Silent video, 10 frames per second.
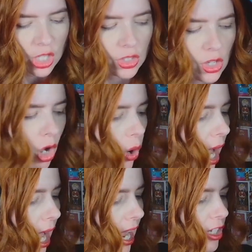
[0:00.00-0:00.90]
So
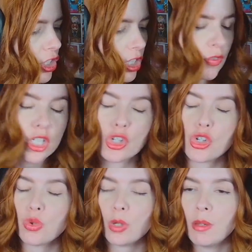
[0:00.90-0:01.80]
I just finished
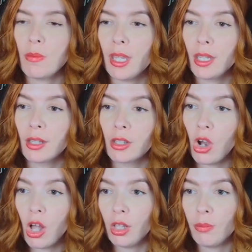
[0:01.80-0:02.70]
streaming
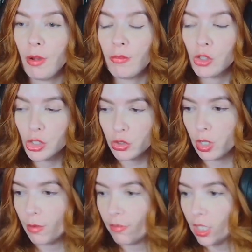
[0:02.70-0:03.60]
Gollum, my first
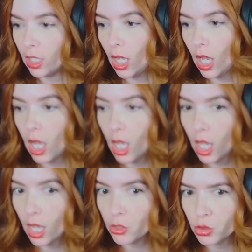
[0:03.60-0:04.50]
stream of it.
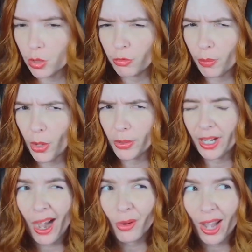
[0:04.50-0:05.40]
Streamed for about an
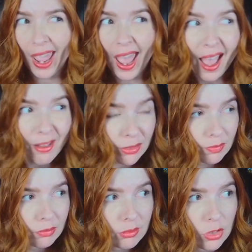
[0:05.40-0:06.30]
hour and a half.
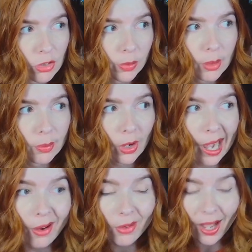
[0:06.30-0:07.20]
So I've played about an
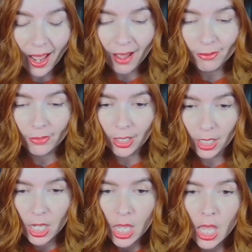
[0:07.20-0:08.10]
hour and a half of it.
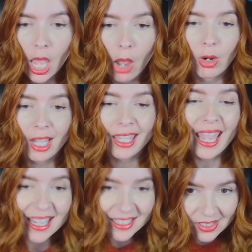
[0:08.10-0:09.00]
And what I
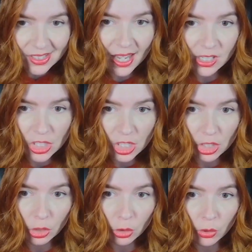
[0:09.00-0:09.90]
can say to
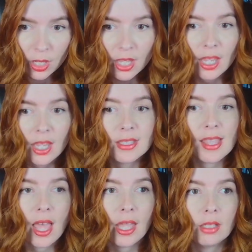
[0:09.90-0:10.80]
you is
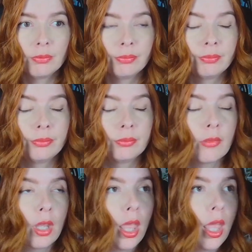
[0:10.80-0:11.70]
that,
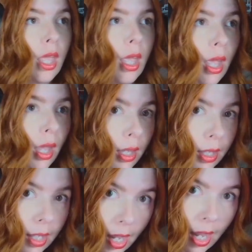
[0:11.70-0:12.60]

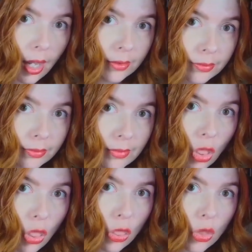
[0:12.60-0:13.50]
yeah,
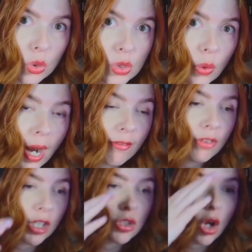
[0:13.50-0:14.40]
those
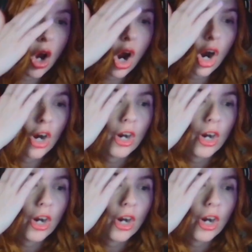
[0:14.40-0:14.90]
graphics are